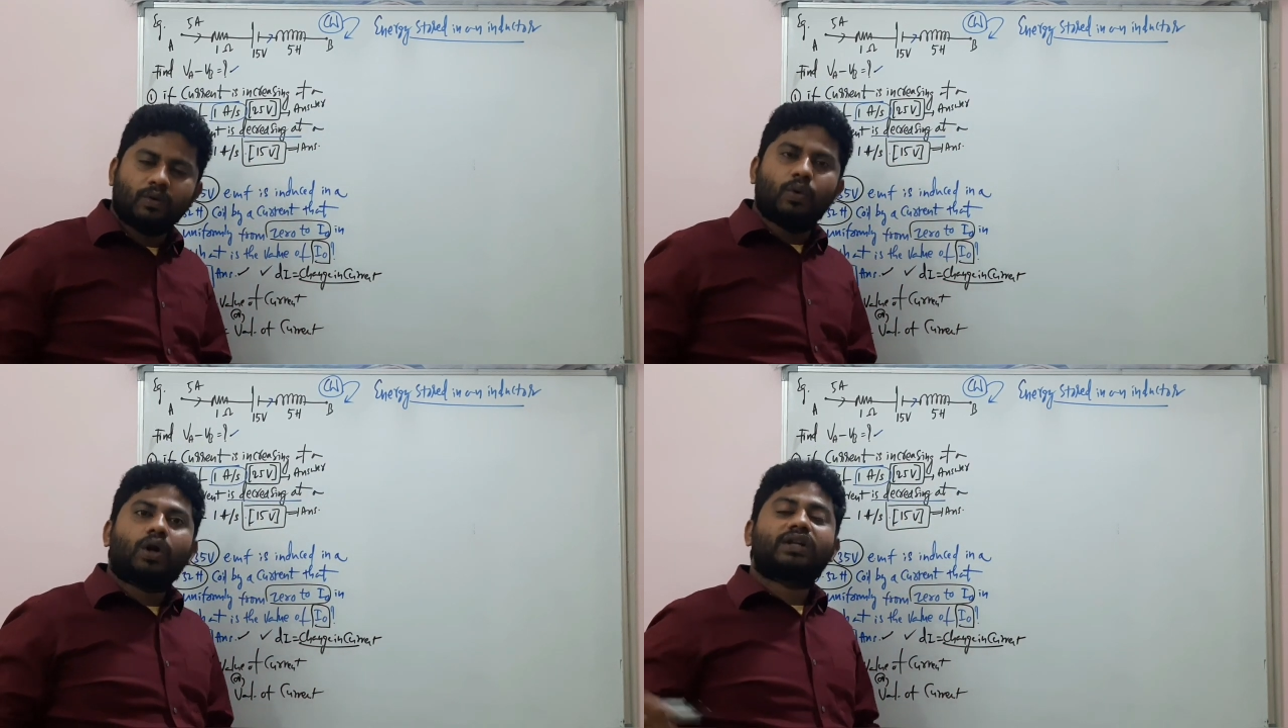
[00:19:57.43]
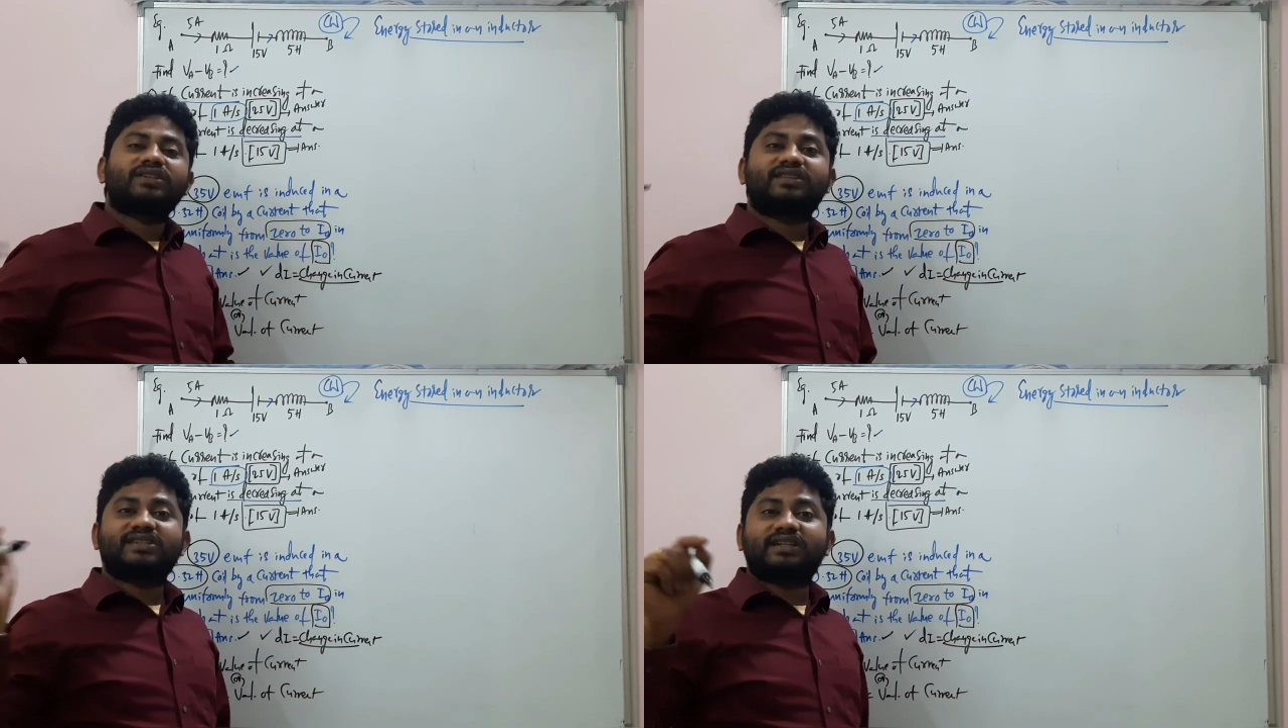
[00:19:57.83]
What
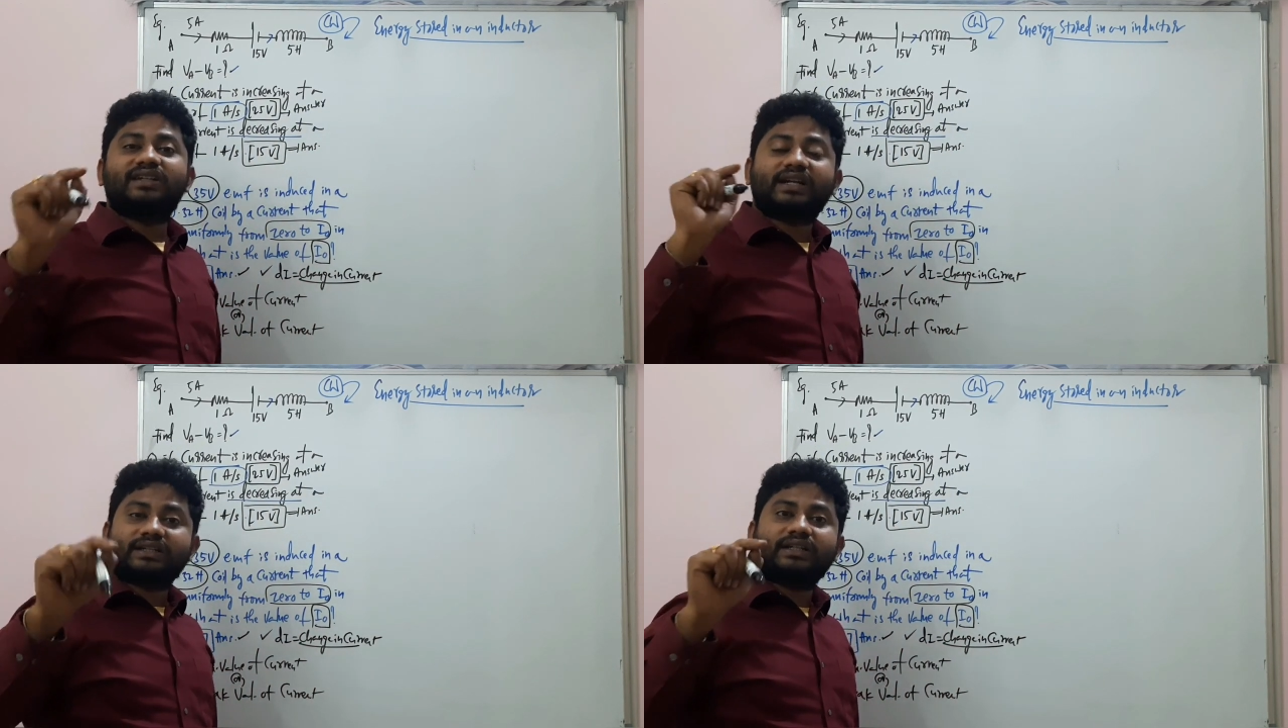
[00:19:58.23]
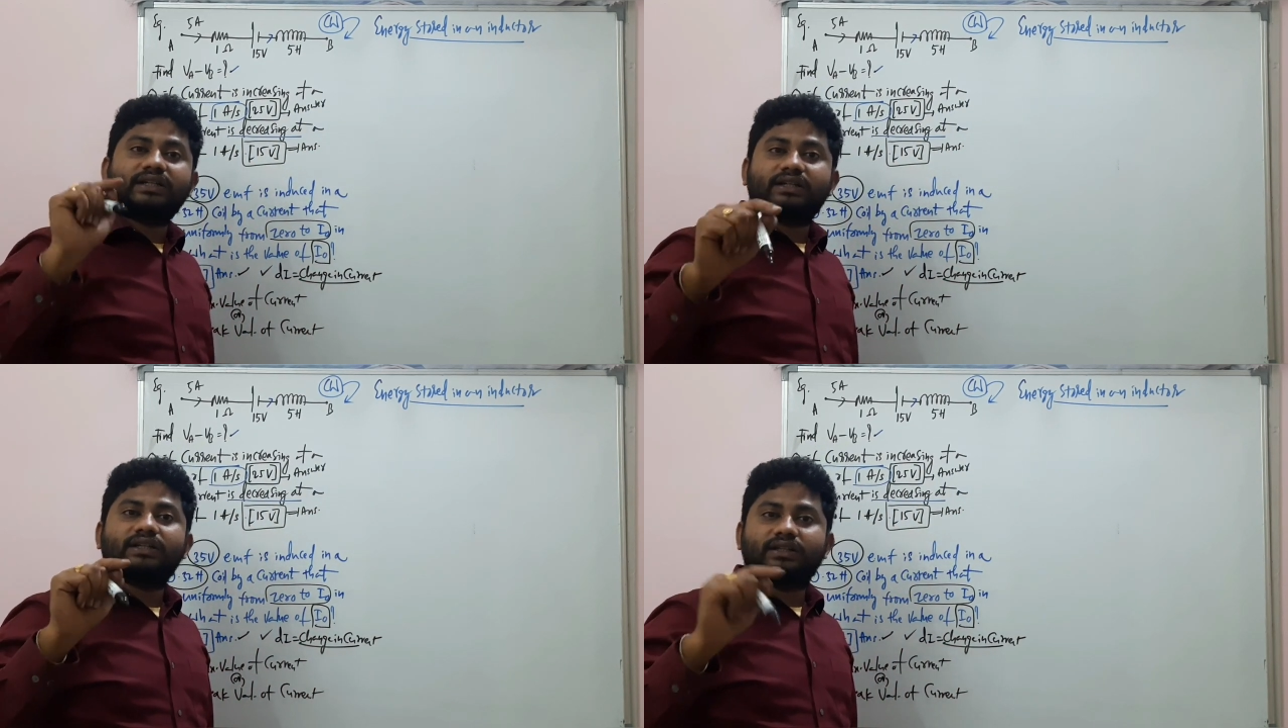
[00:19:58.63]
is this
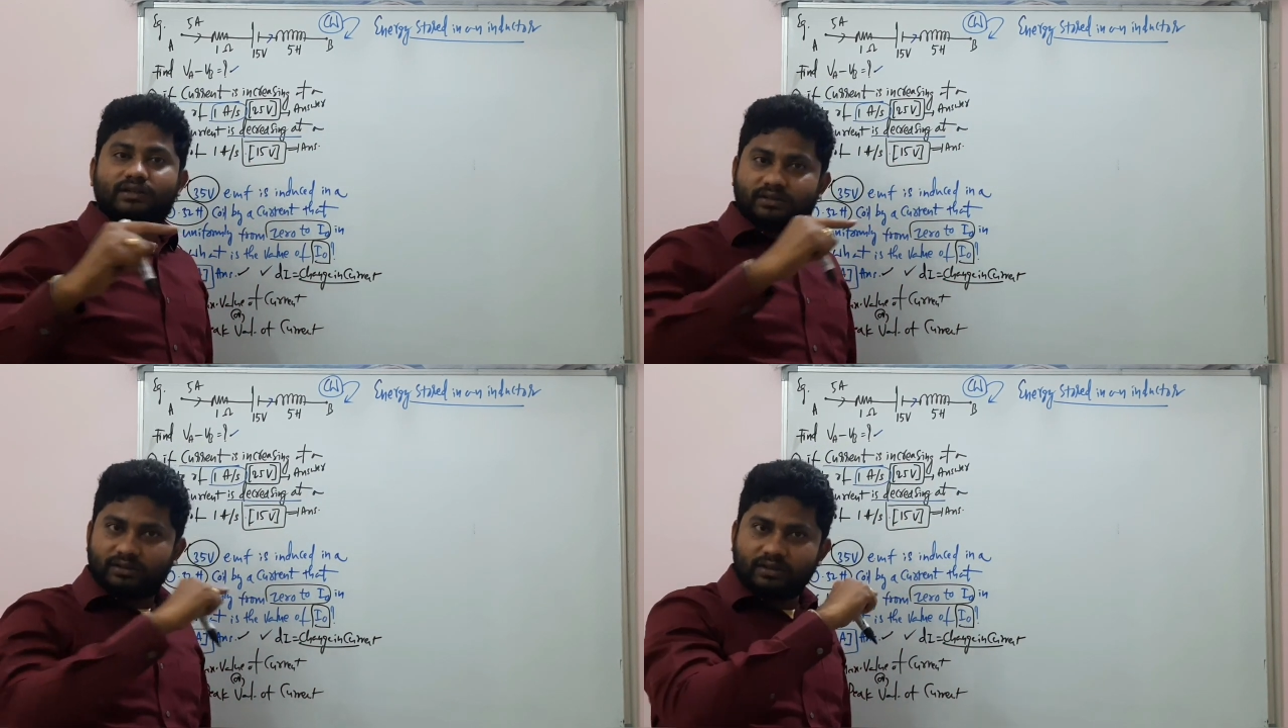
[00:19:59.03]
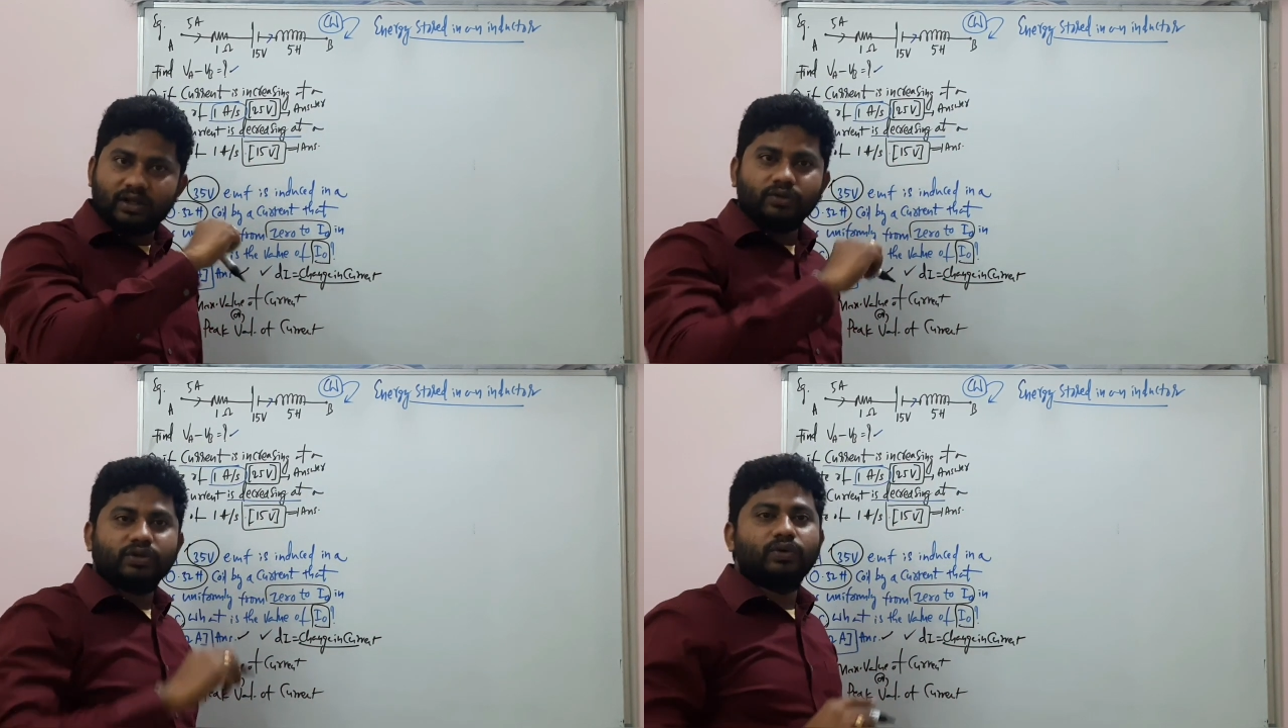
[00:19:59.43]
inductor?
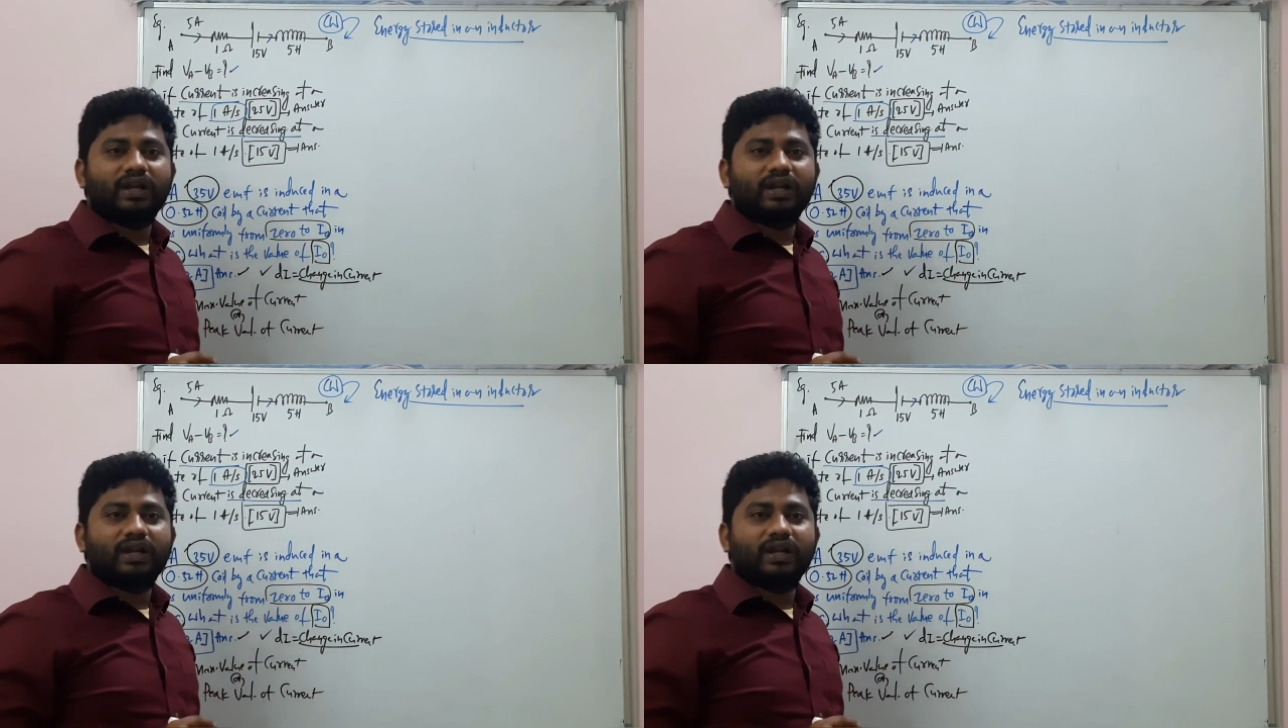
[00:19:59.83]
Now you